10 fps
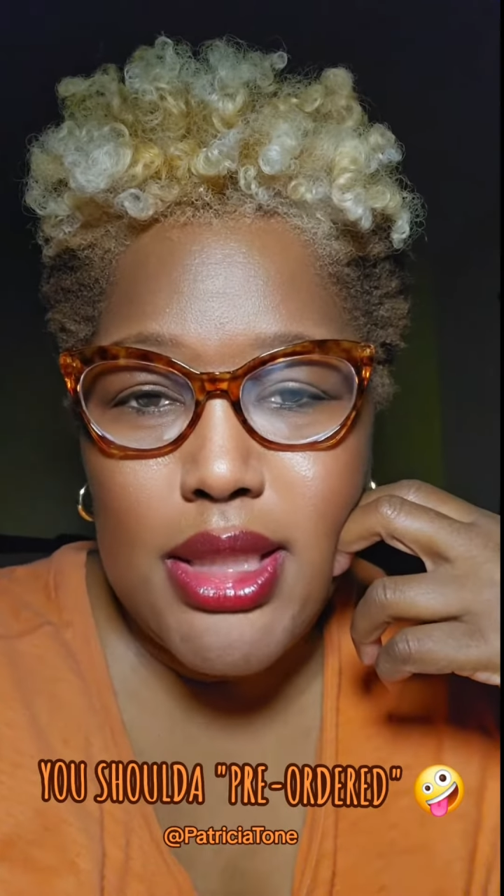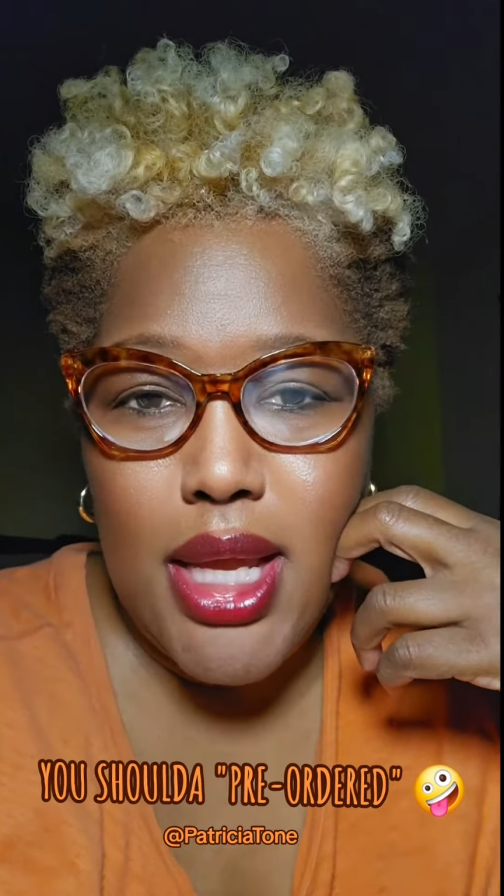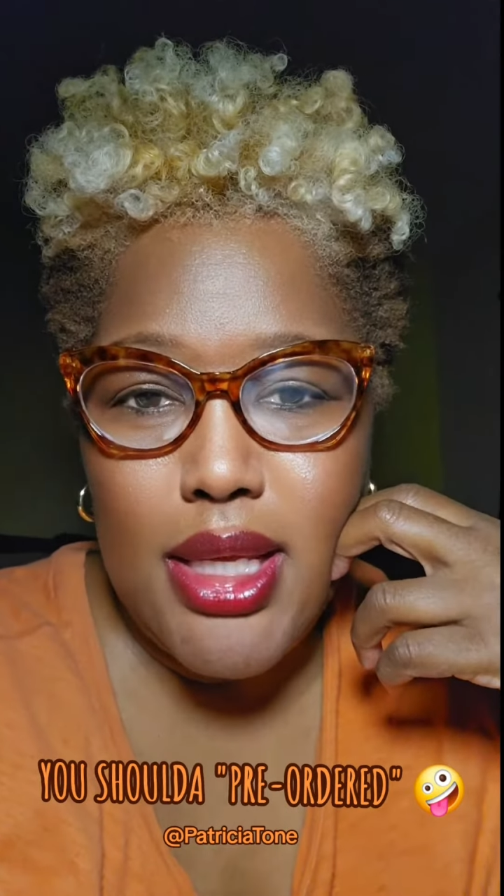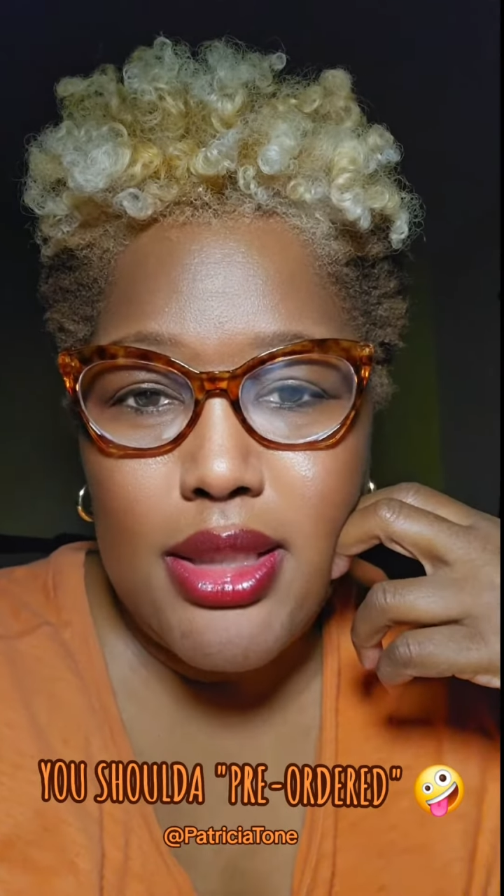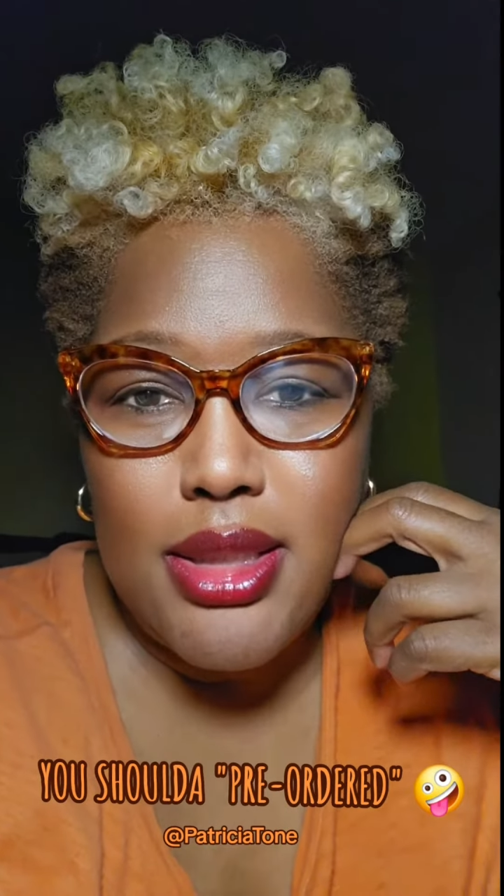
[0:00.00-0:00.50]

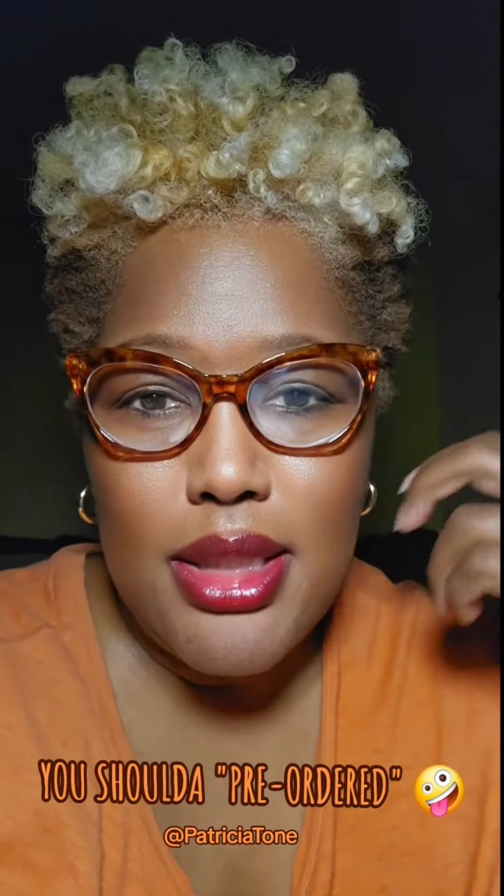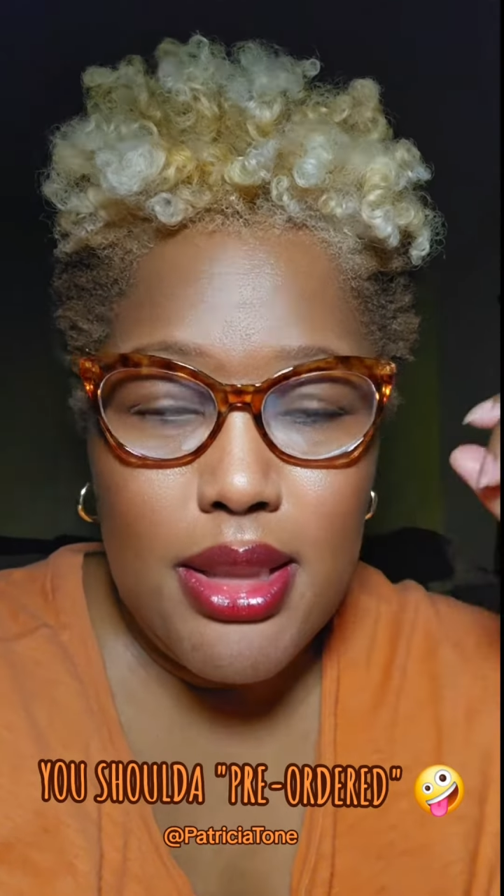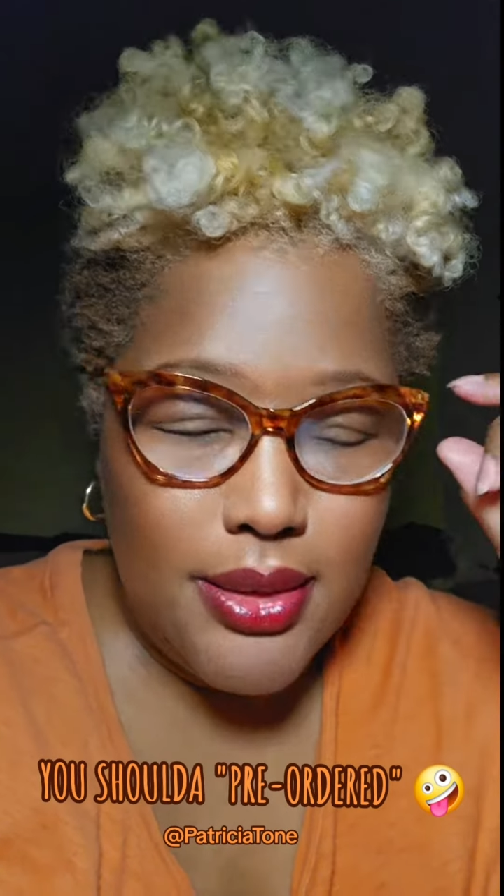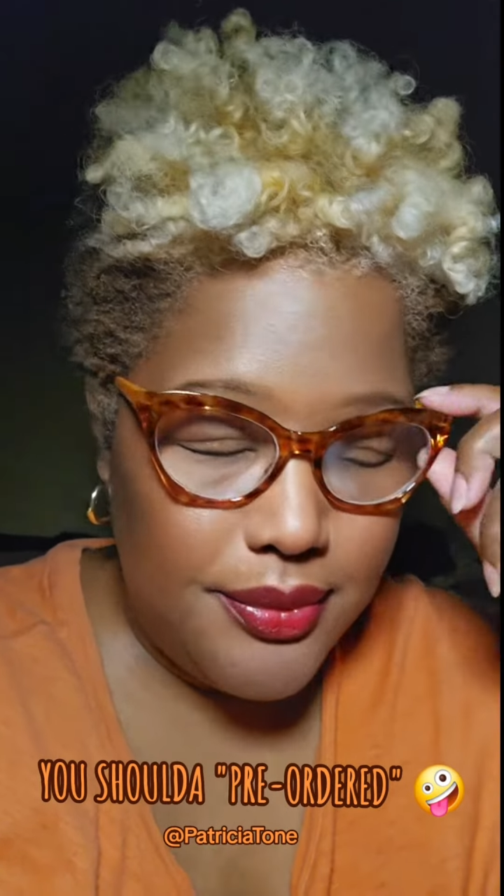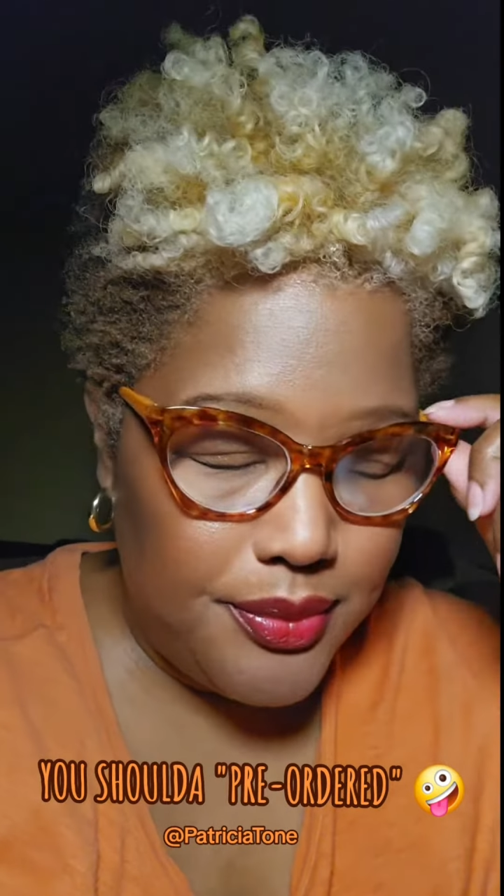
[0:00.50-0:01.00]
days.
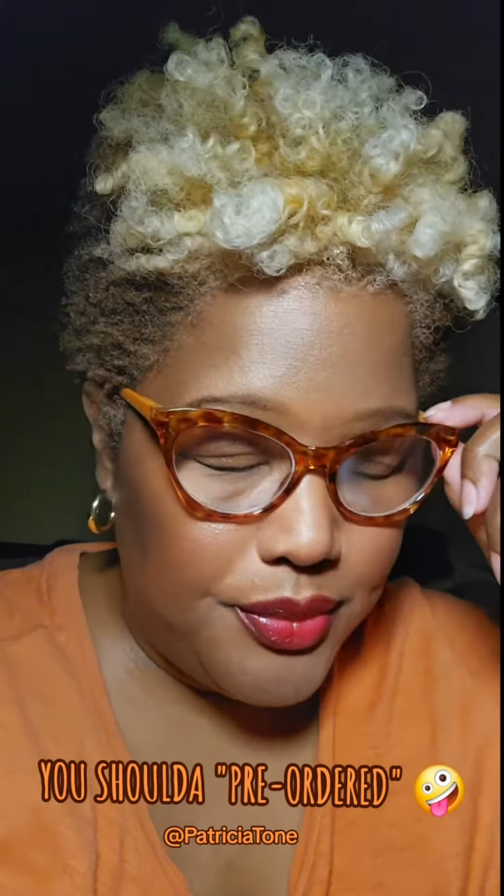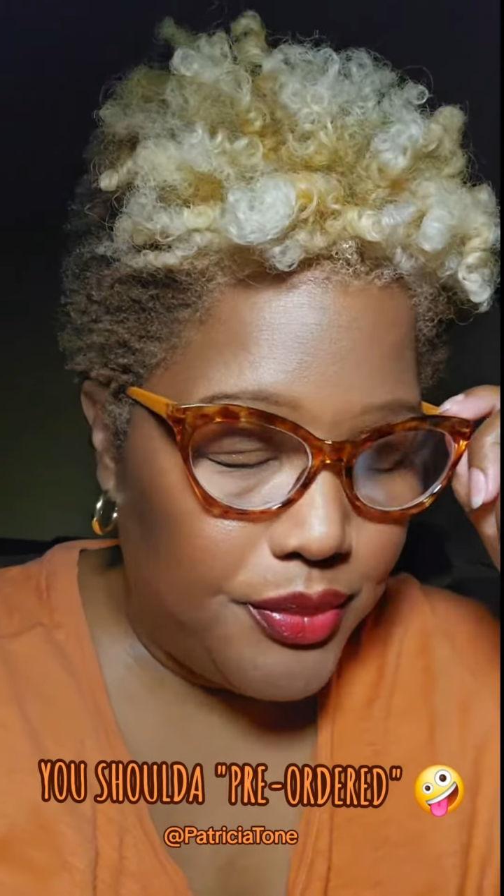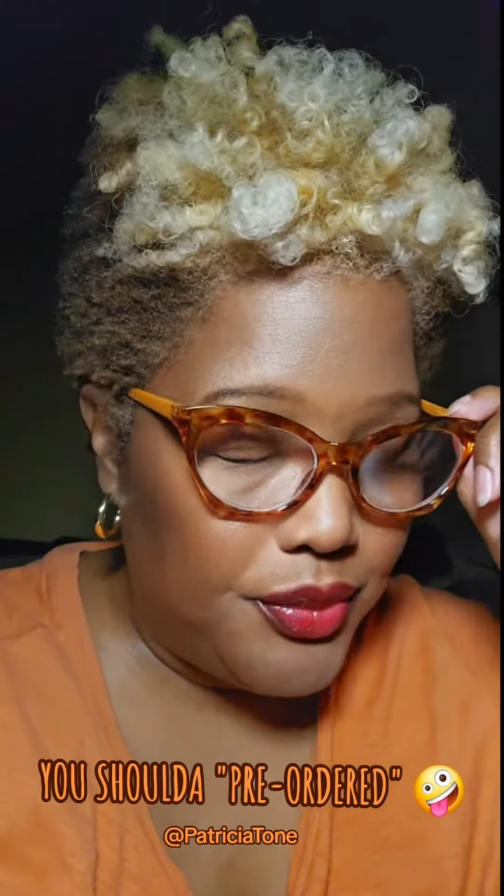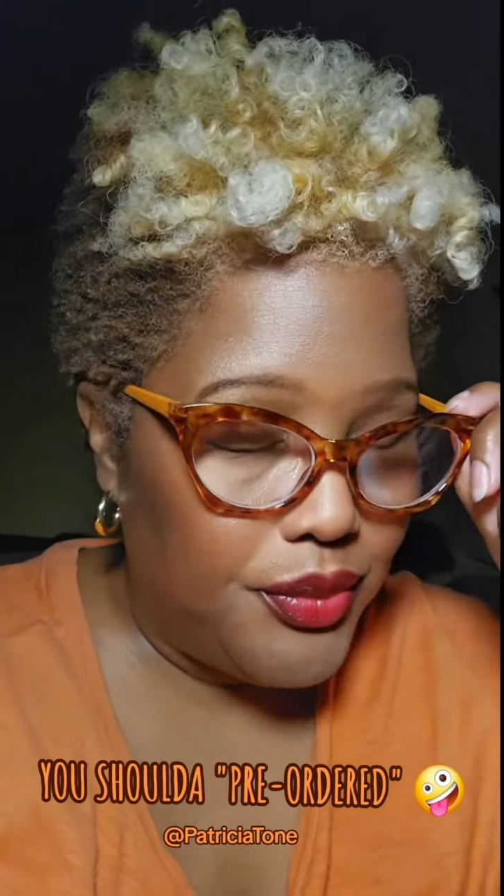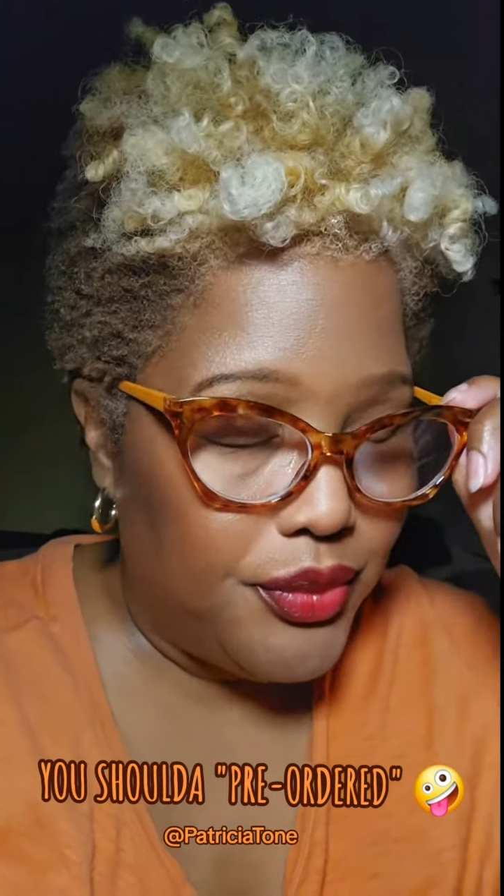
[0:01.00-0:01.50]

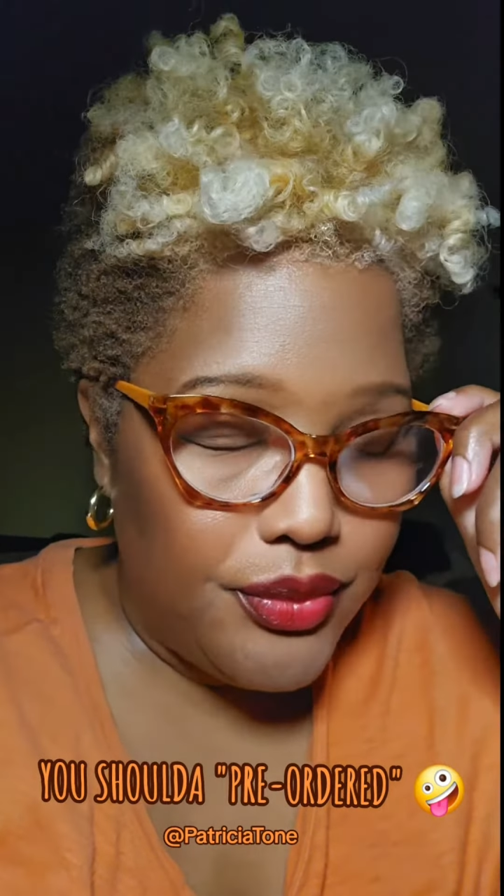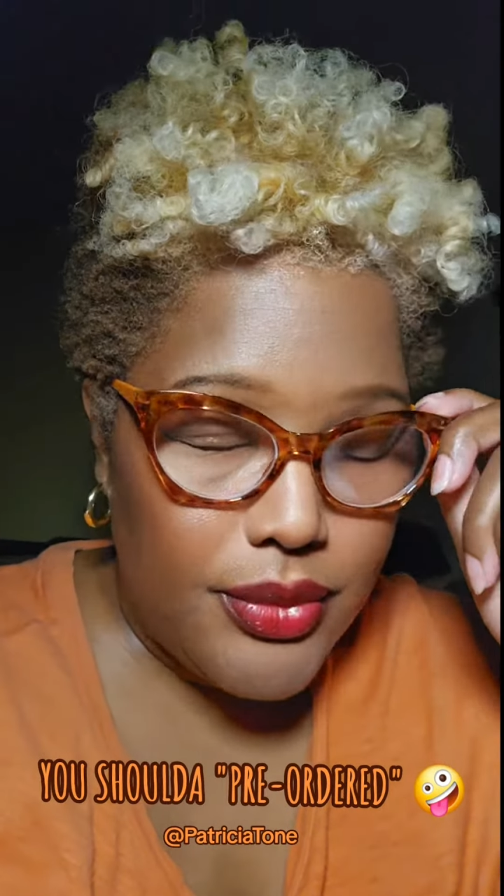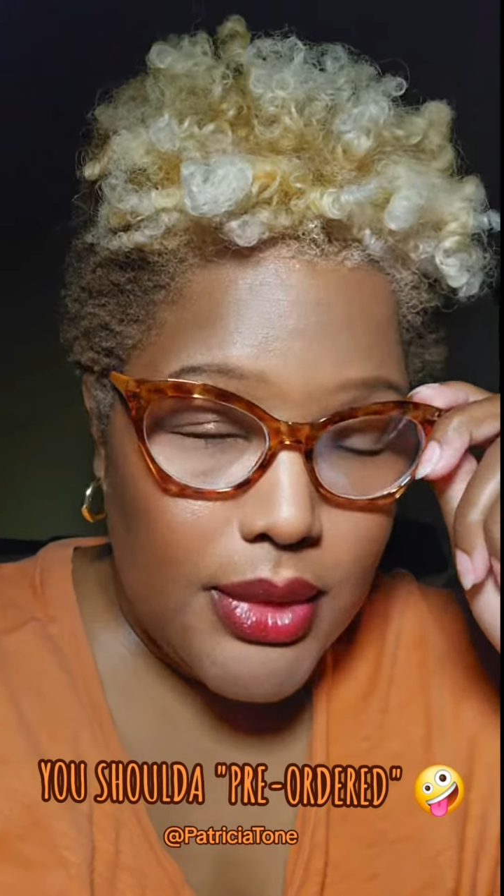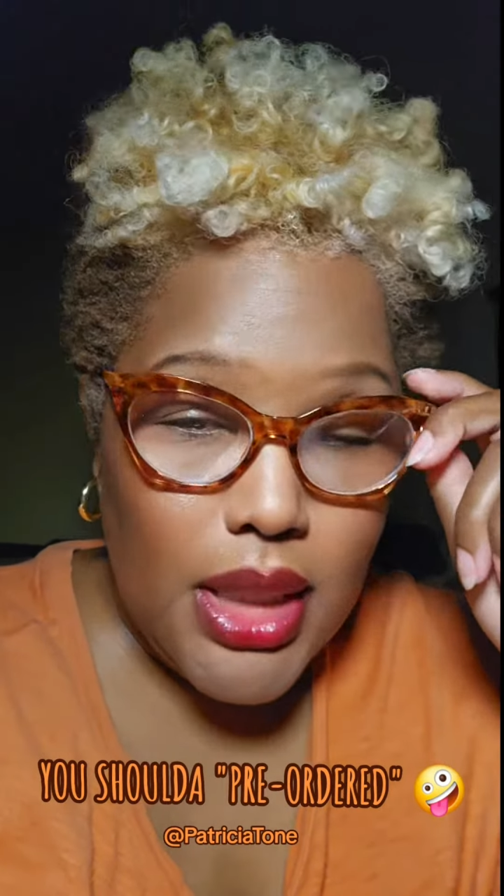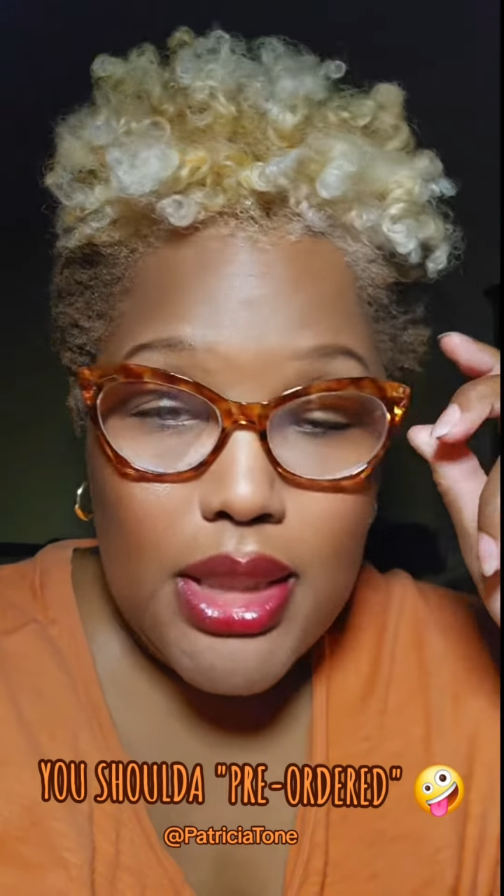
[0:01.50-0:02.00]

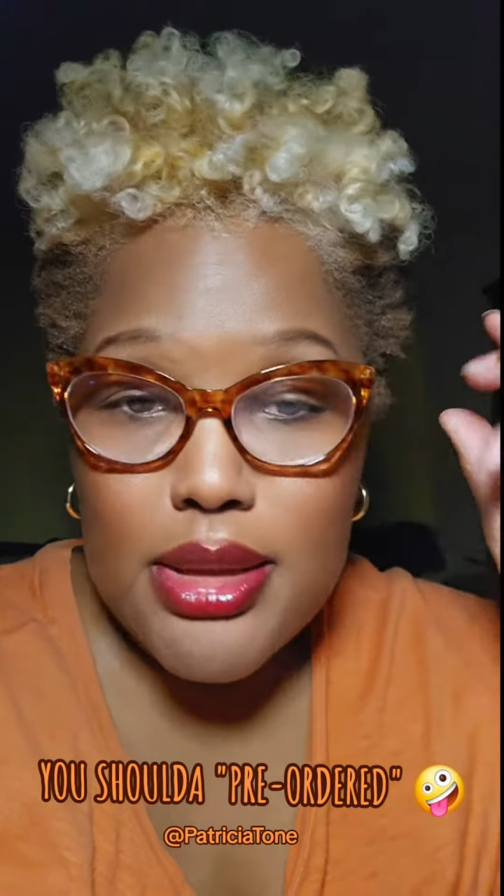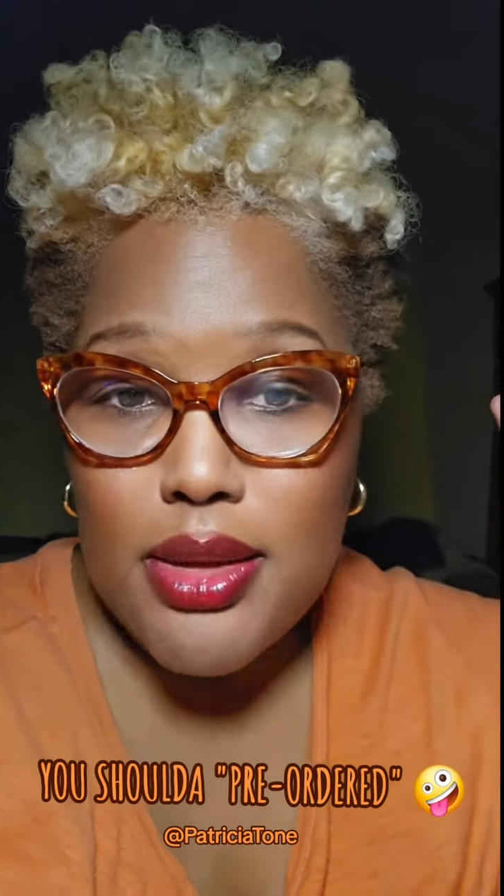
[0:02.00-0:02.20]
It's